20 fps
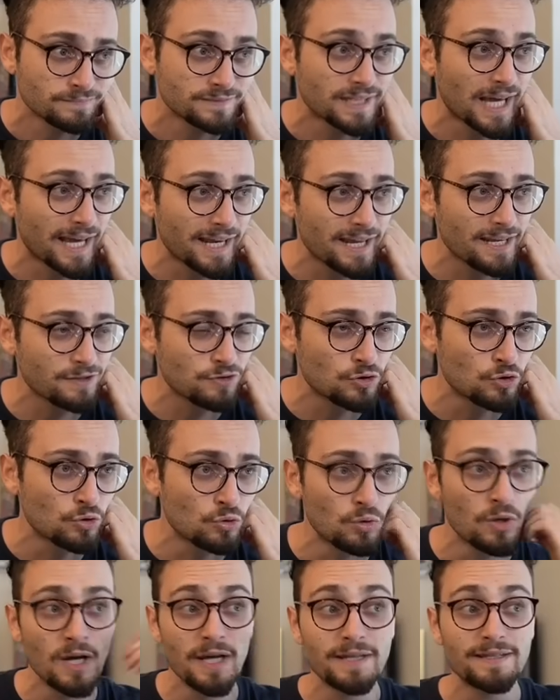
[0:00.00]
Knight a
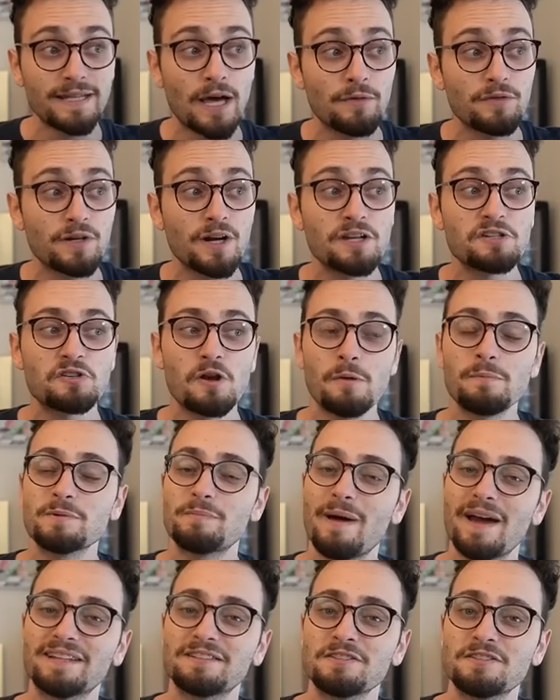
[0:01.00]
two, now the knight drops
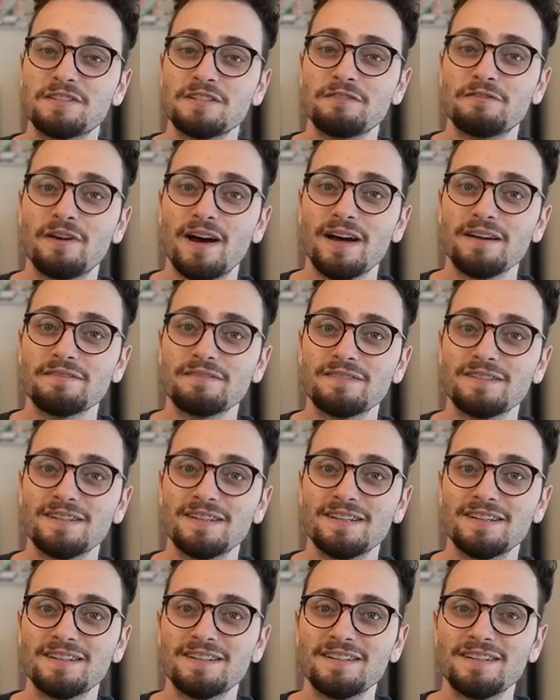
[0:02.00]
back to c five.
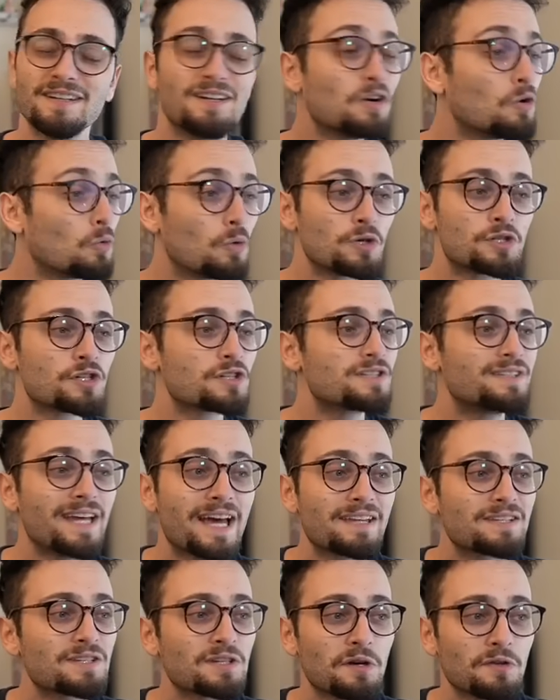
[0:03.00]
We're just
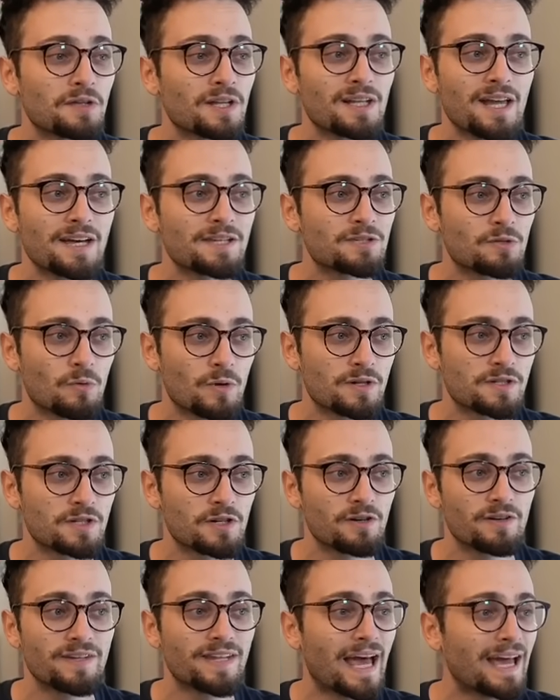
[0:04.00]
dancing on the light squares
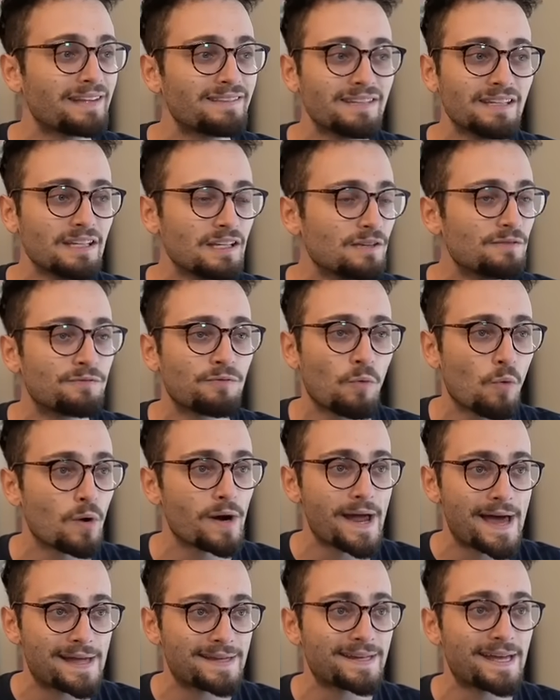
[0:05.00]
here. Knight to e four
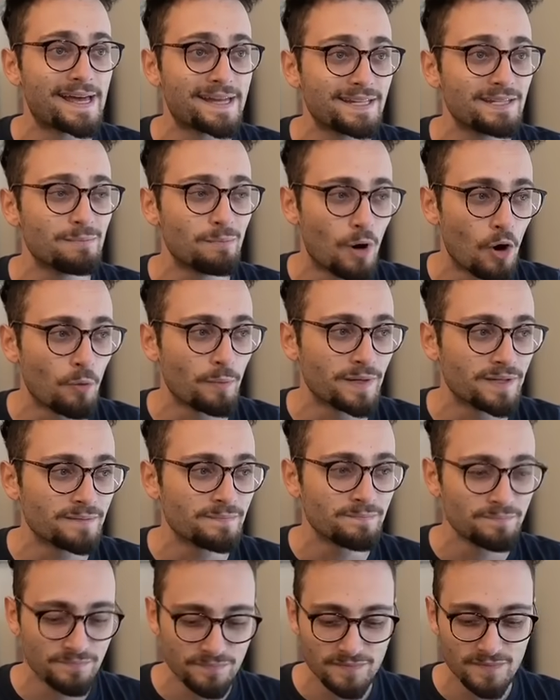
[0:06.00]
at any moment,
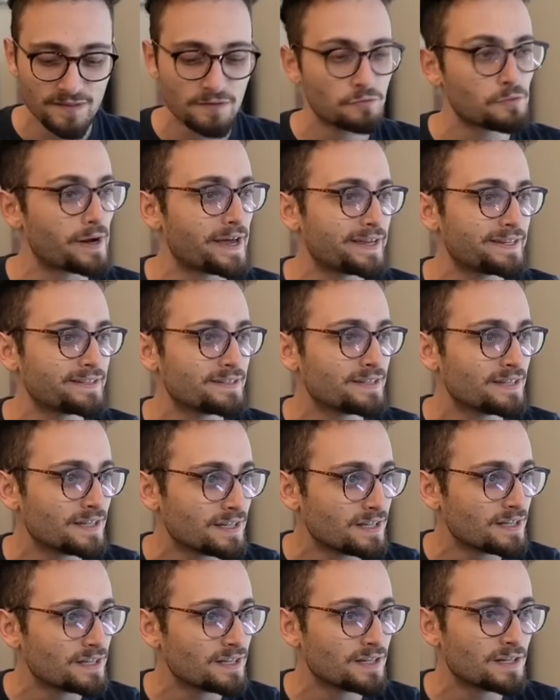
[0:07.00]
right?
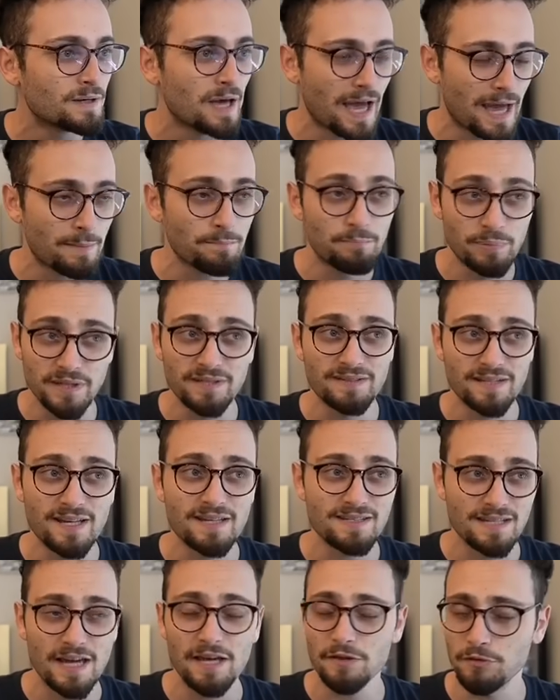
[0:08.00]
b
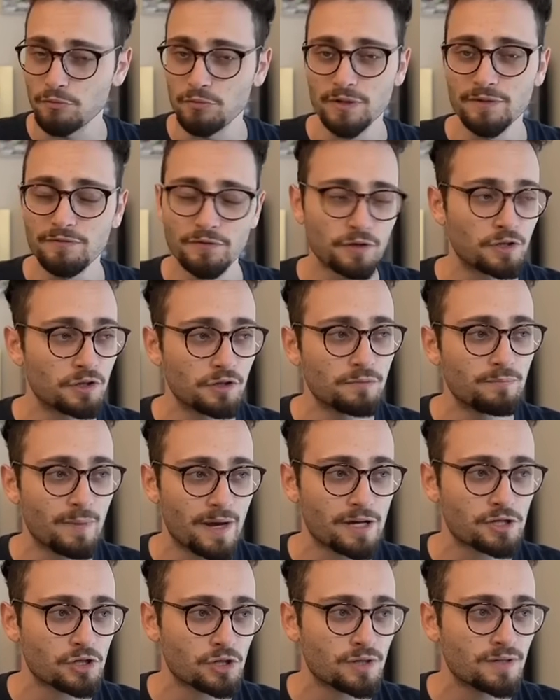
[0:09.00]
takes a three for good
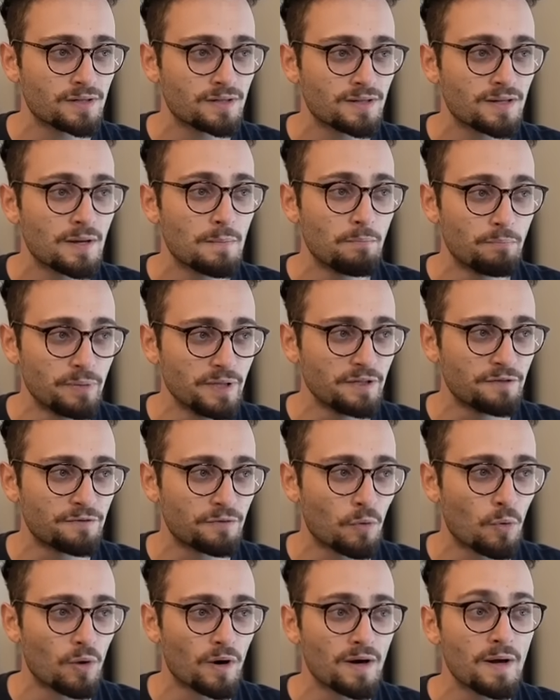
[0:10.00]
measure, b
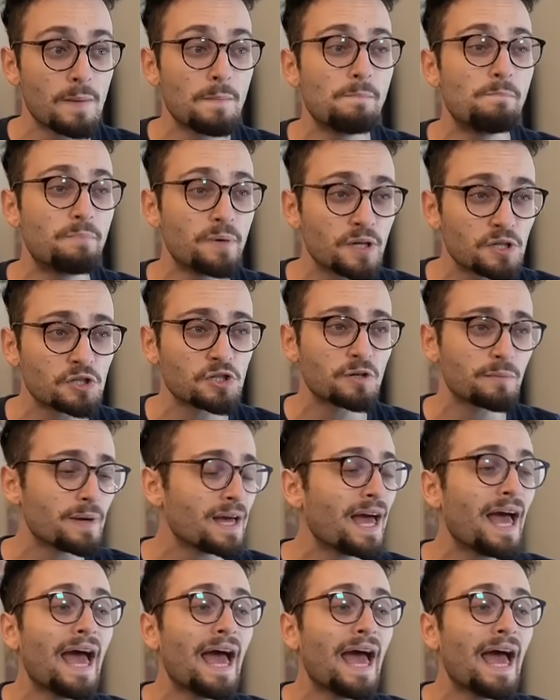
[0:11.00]
four, bishop.